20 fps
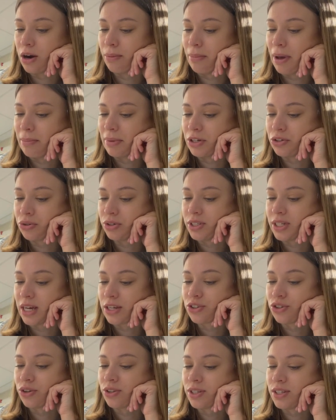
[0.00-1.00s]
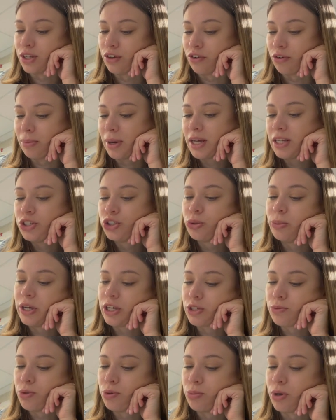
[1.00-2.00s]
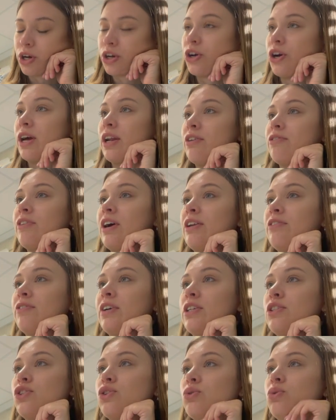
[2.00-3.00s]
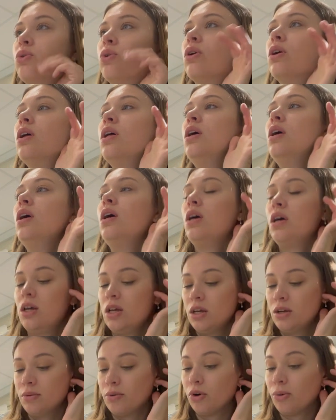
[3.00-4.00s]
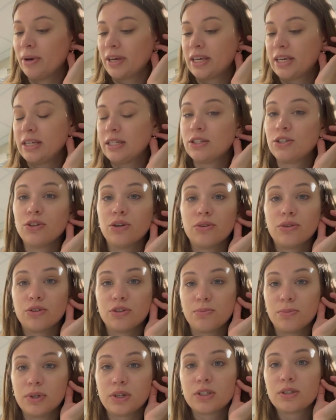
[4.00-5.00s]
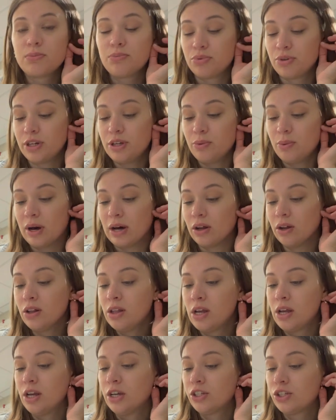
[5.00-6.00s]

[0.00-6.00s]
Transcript: My mentor texts are The Silver Button, Jamaica's Blue Marker, and A Fine Fine School. All my kids know those books pretty well.